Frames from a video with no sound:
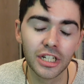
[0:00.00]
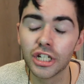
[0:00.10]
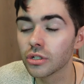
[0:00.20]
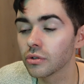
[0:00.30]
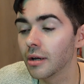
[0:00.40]

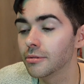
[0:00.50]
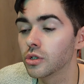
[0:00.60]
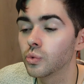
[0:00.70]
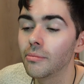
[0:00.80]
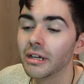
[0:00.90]
She describes
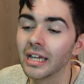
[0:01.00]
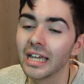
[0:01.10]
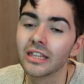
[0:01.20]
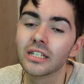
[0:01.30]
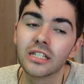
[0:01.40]
swimming
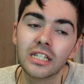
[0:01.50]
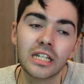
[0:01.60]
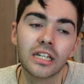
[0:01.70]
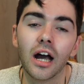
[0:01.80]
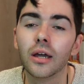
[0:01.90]
in the
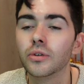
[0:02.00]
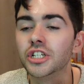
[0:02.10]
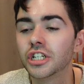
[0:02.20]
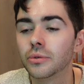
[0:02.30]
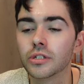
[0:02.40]
sea. I
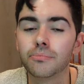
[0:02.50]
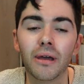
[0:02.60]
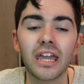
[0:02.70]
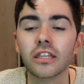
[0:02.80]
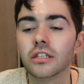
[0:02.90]
wish she was
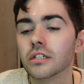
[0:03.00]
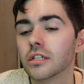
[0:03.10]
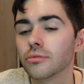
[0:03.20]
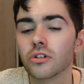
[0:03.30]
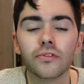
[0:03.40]
bathed in
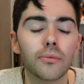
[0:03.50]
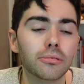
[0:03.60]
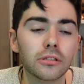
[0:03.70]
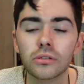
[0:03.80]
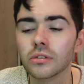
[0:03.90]
some sort of a
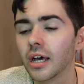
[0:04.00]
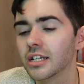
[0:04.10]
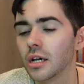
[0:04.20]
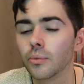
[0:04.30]
blue light.